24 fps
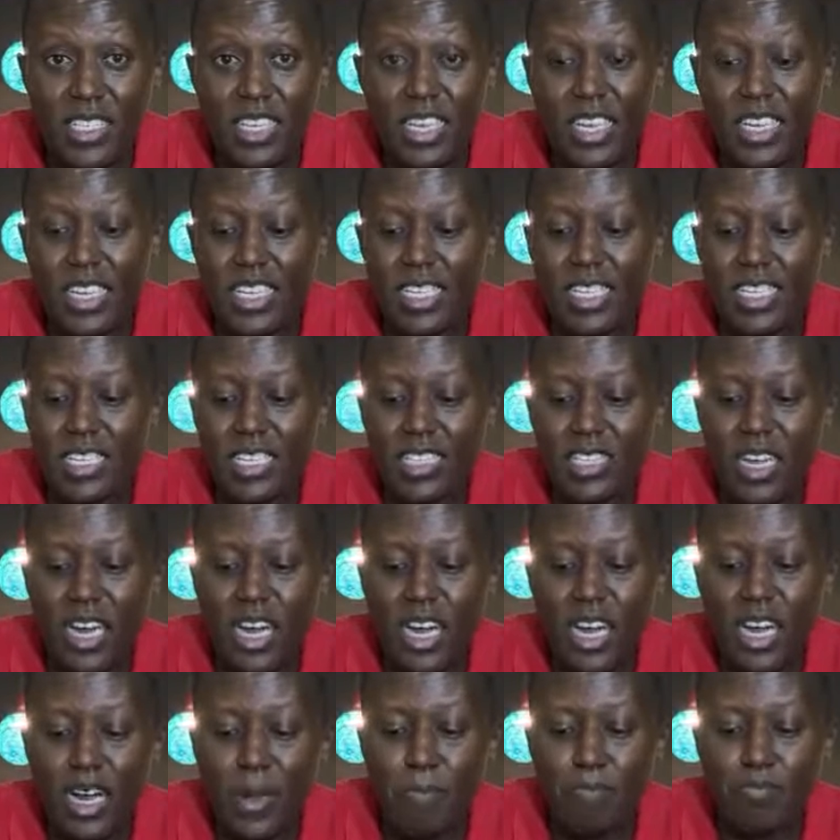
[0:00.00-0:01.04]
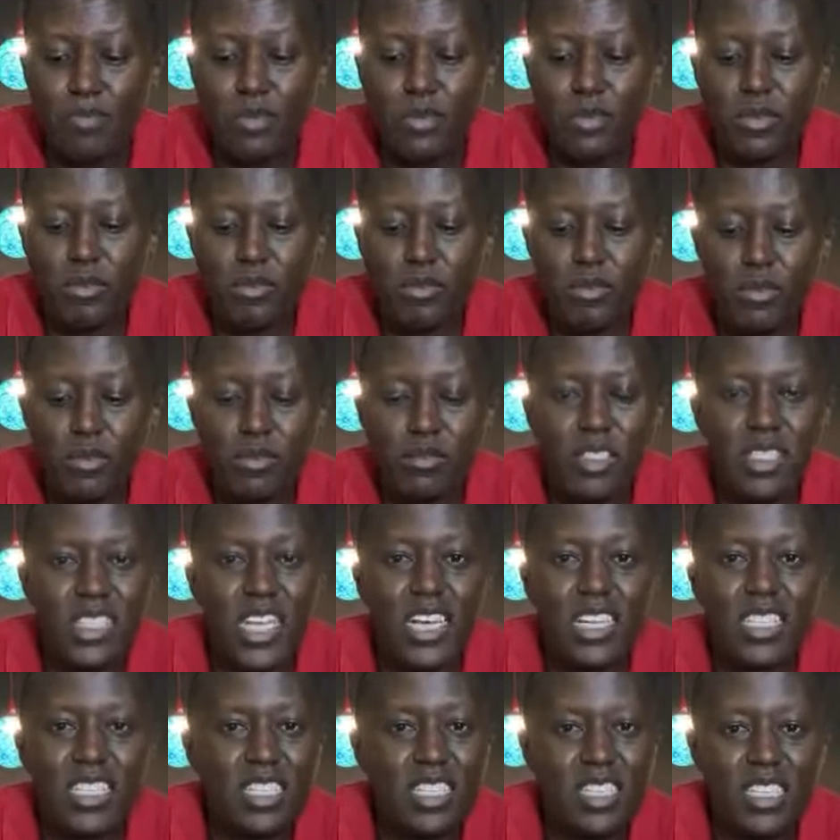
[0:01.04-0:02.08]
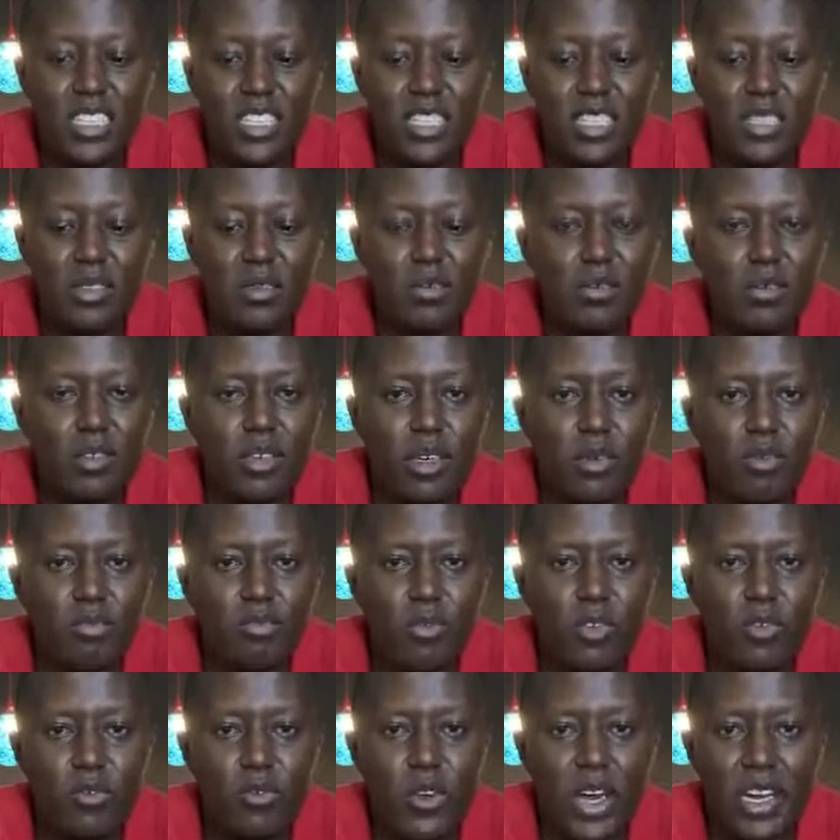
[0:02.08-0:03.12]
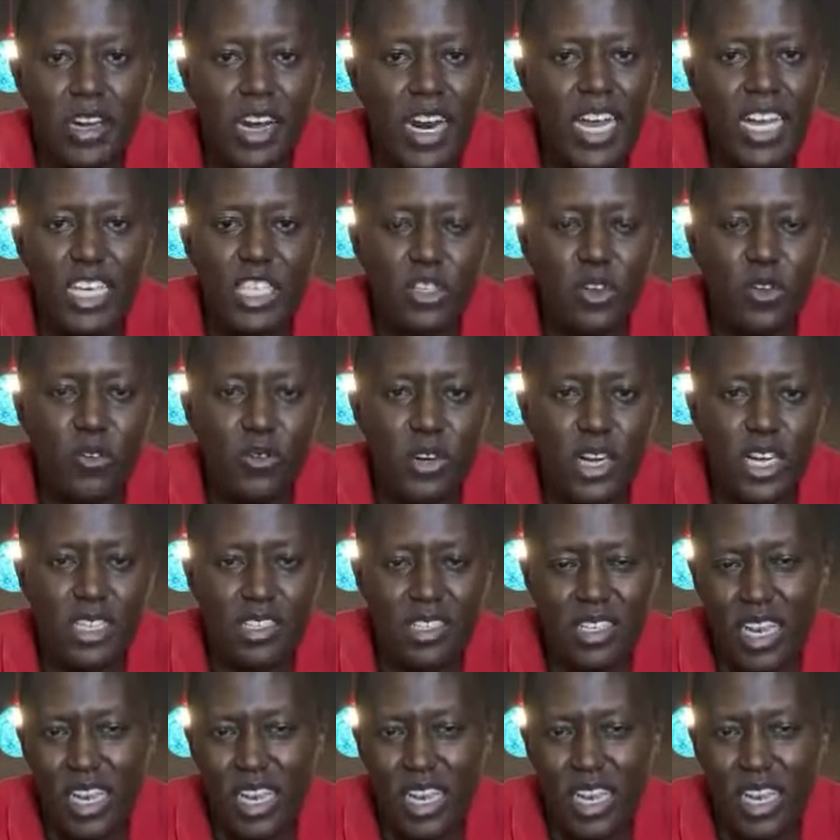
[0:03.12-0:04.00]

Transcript: and starchy variety of rice.